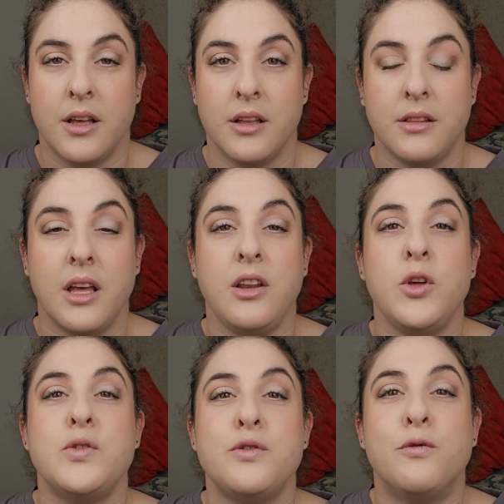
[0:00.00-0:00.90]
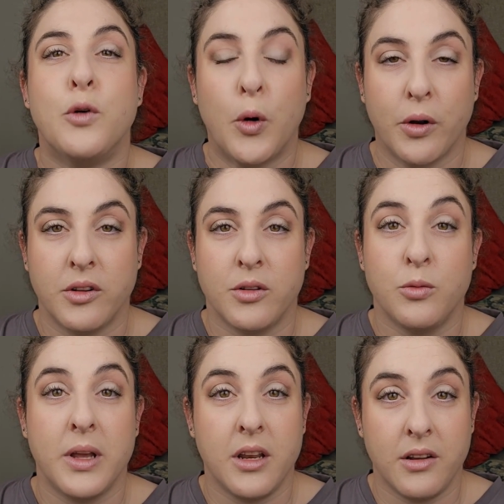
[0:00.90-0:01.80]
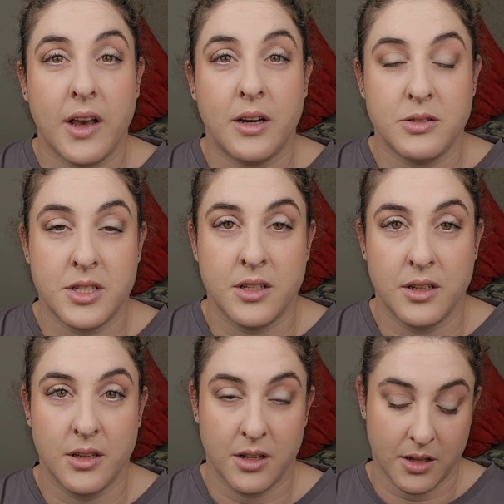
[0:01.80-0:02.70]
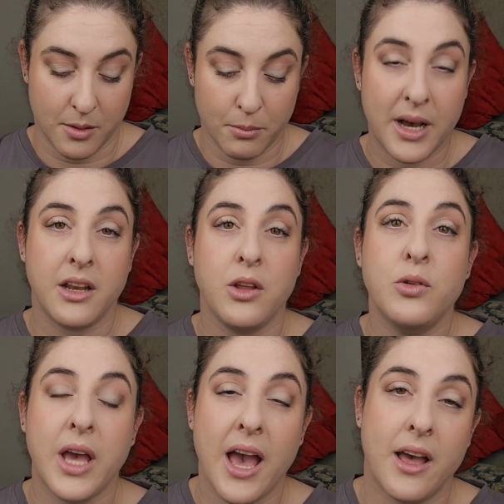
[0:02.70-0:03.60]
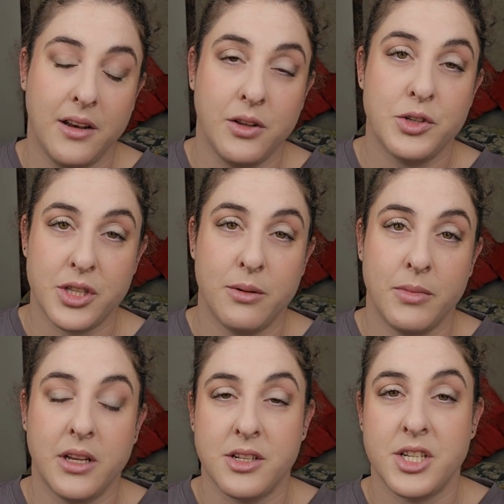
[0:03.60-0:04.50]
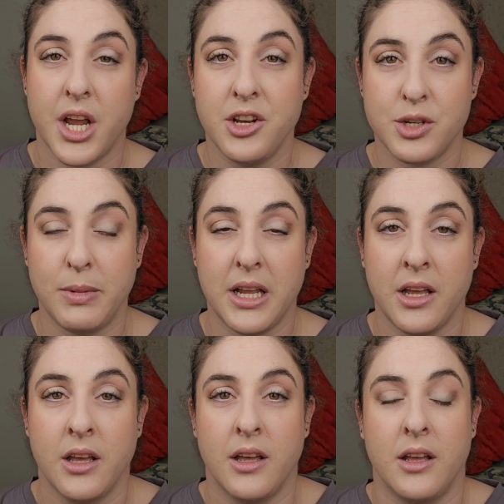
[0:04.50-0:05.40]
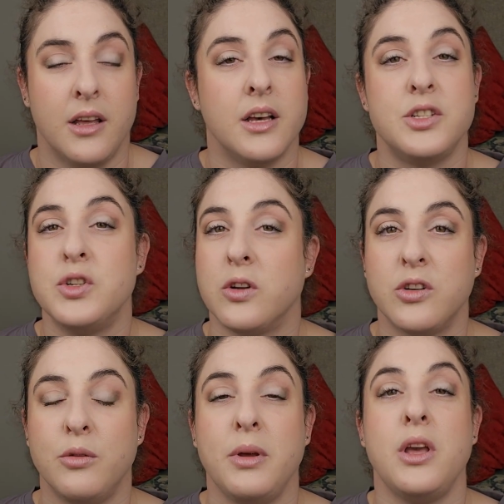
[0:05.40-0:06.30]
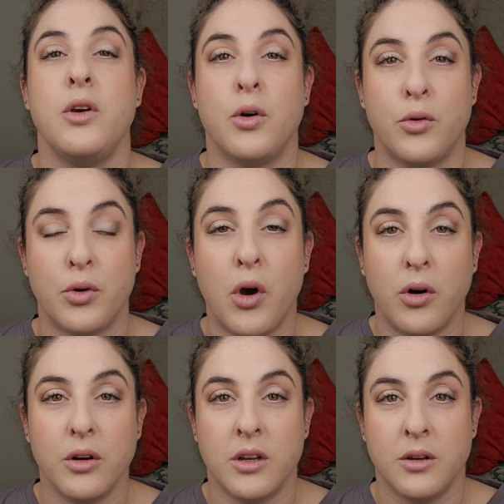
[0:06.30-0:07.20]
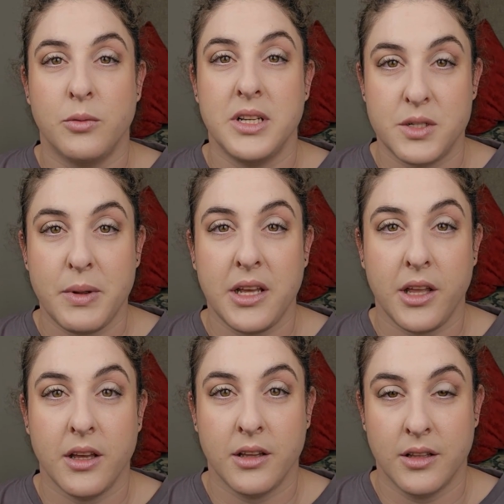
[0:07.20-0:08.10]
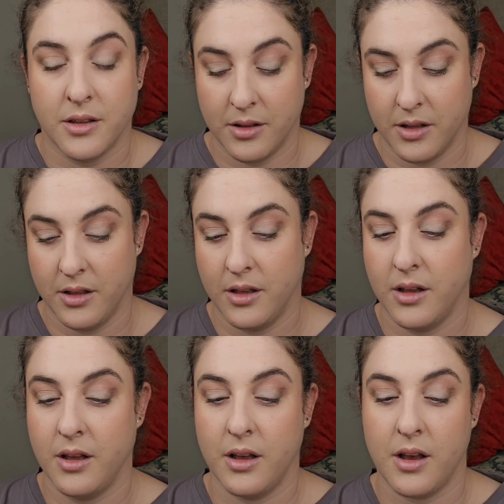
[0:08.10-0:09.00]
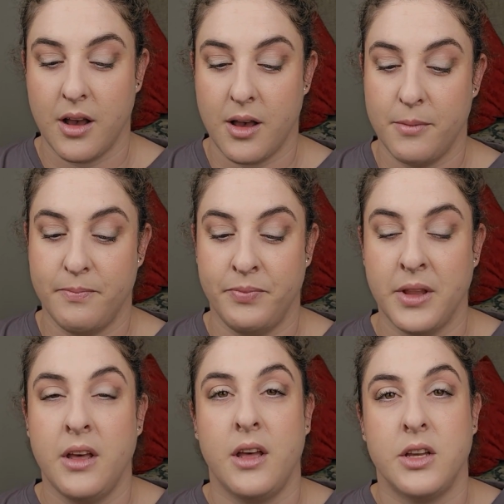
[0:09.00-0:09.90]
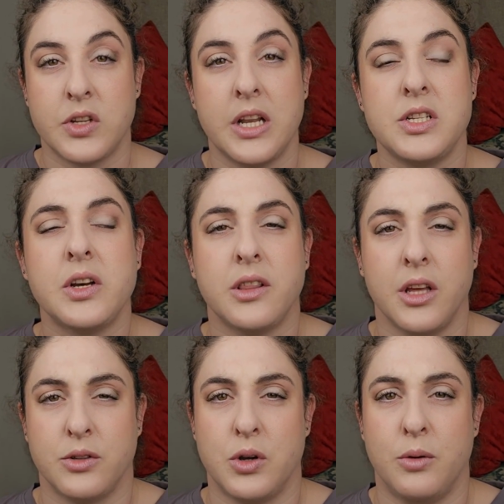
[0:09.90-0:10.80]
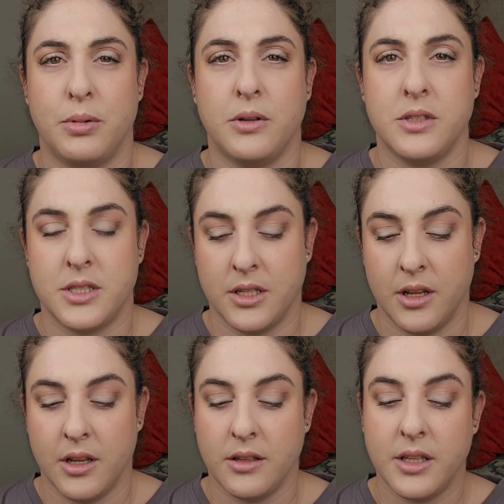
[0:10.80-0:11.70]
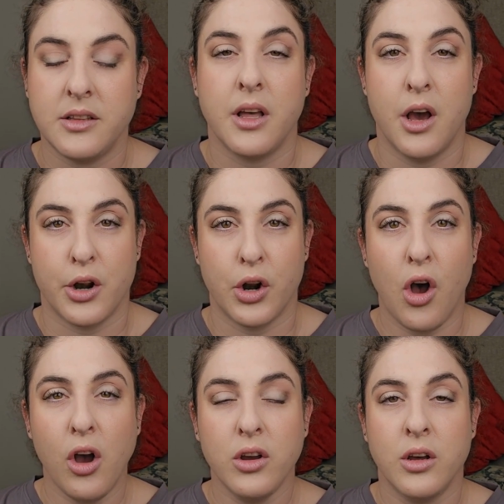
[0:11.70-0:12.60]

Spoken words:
then use word when in doubt. But you can use them interchangeably. It's not going to be wrong when speaking. So let's look at the examples. Dit raak